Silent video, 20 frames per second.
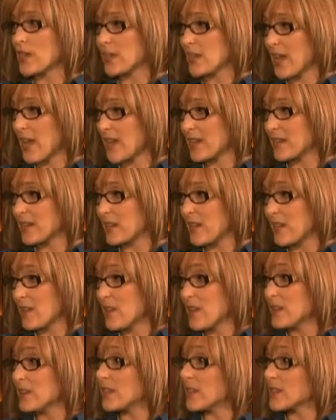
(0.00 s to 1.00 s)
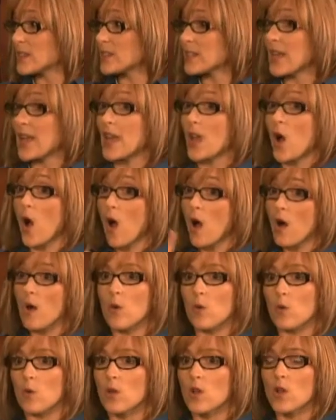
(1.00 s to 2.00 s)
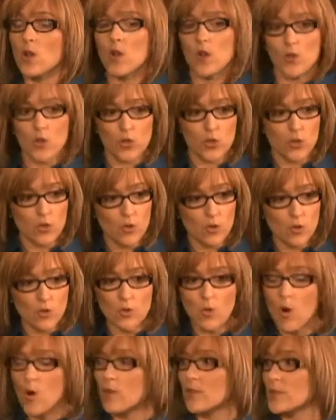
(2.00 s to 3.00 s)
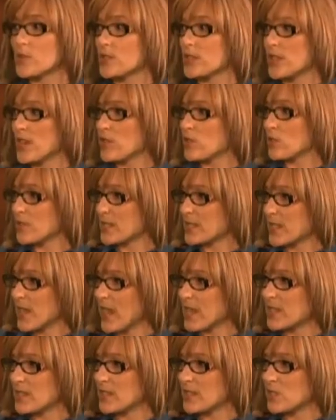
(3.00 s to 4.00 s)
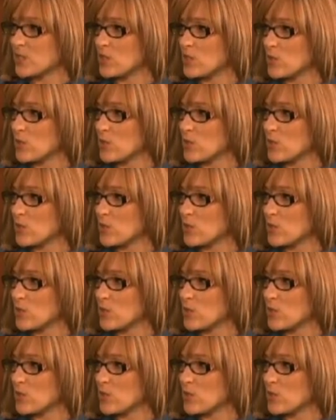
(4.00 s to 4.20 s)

in Canada. They'll say, oh, you overstayed your status in